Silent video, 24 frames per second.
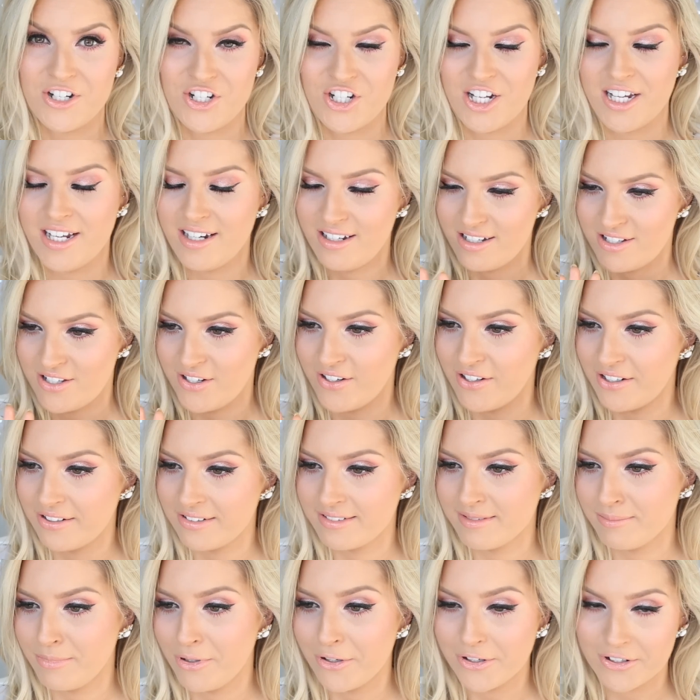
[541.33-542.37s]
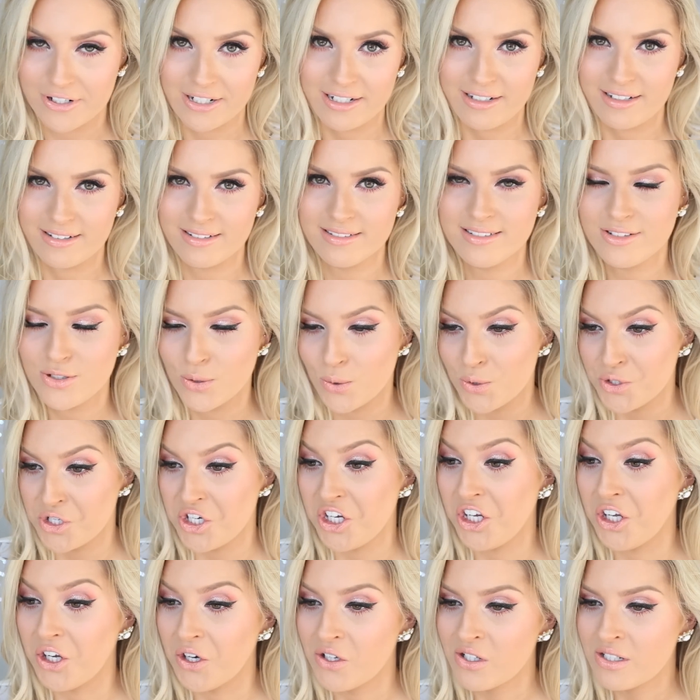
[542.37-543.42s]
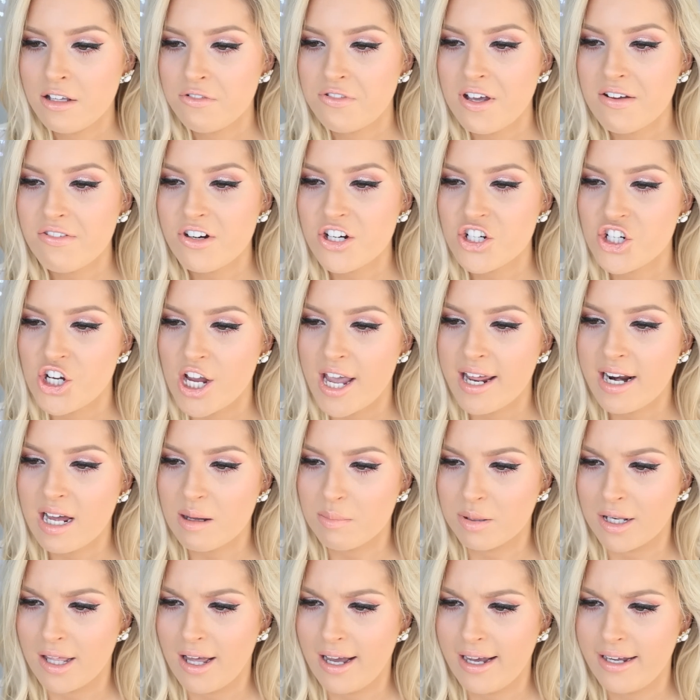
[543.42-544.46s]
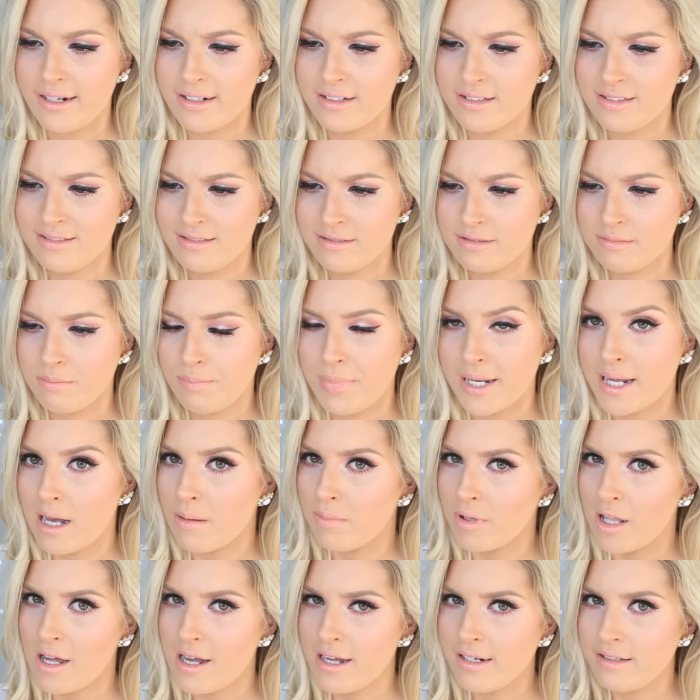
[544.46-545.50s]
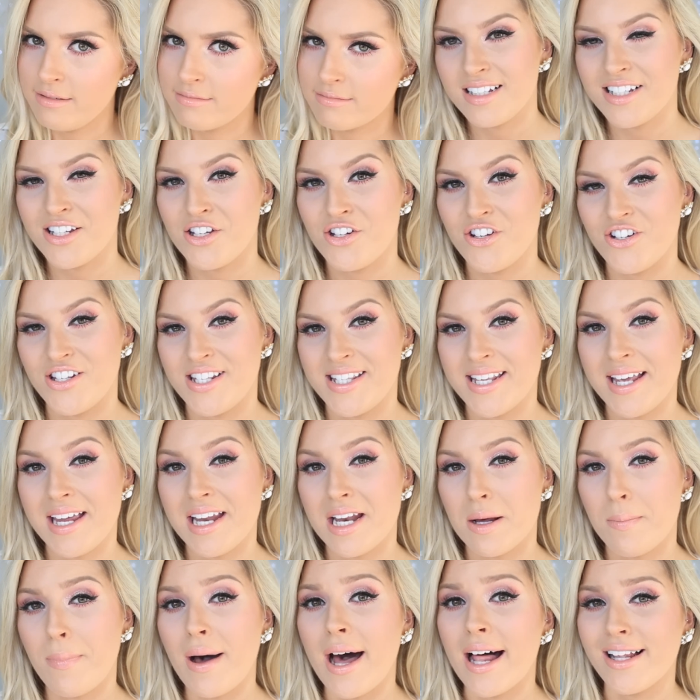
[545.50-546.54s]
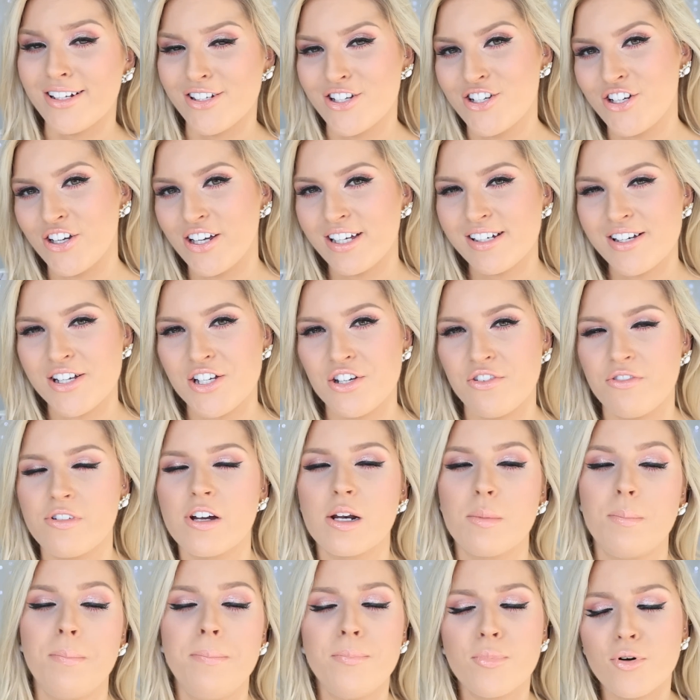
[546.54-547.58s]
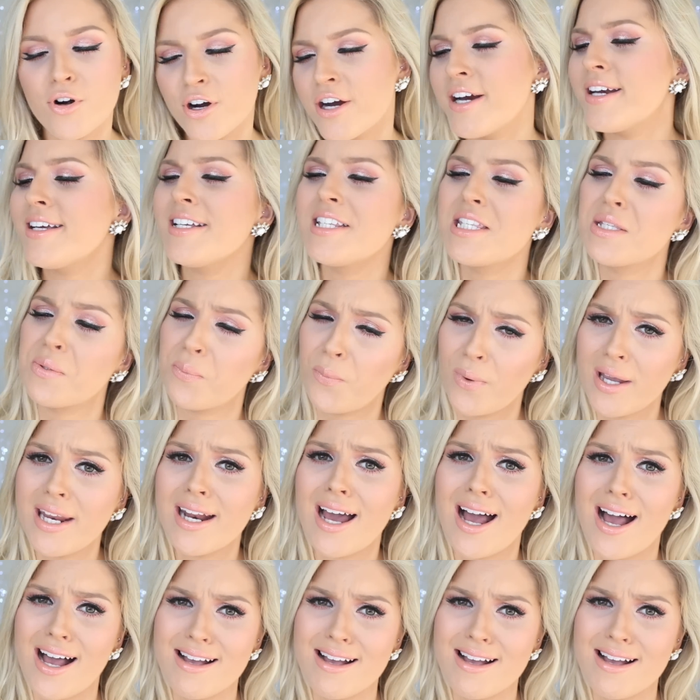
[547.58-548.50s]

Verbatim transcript: shit, so I'm not gonna torture you. Favourite chat up line? Pickup line? Did you sit in a pile of sugar because you've got a pretty sweet